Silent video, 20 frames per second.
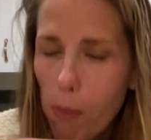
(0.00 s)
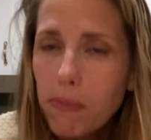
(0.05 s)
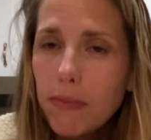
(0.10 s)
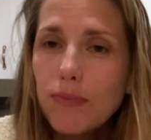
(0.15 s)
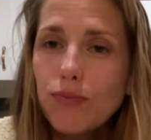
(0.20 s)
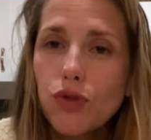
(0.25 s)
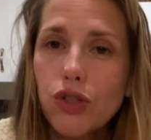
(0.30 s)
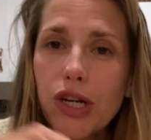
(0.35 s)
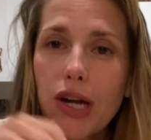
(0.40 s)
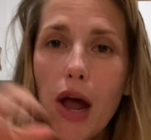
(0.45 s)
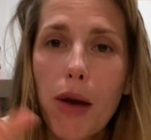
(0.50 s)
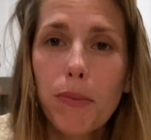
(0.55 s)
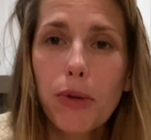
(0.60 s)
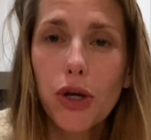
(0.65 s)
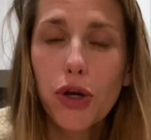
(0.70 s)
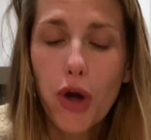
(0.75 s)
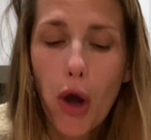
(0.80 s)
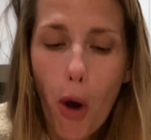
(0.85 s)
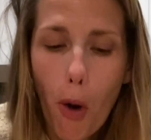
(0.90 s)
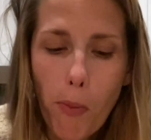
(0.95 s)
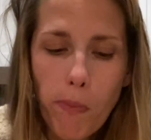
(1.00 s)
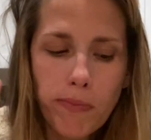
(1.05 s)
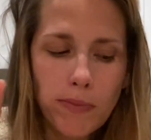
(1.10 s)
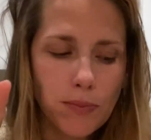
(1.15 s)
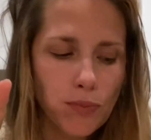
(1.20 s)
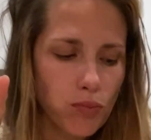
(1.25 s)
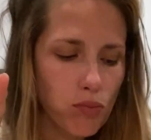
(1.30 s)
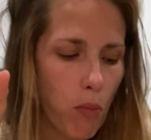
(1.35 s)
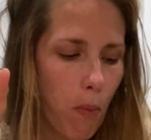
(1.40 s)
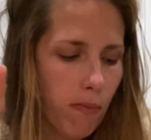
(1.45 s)
All right, I'm
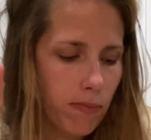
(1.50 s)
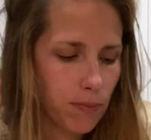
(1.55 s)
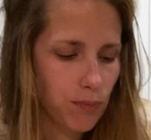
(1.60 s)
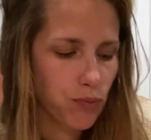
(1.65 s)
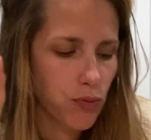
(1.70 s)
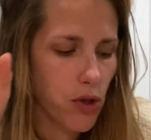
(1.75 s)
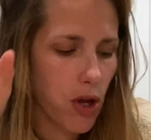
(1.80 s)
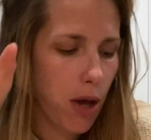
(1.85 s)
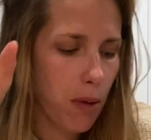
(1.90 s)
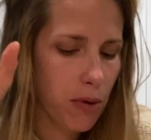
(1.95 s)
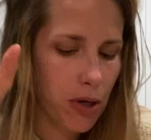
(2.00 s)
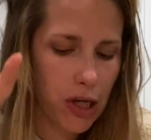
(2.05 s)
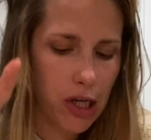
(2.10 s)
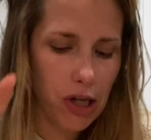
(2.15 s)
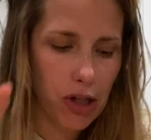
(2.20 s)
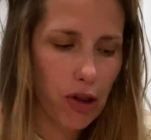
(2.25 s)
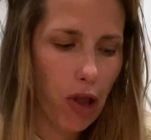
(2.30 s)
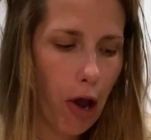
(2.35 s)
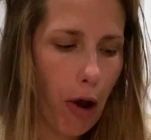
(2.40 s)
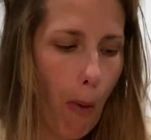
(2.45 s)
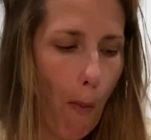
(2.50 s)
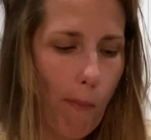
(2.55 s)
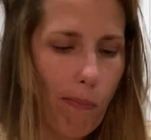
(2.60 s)
gonna eat like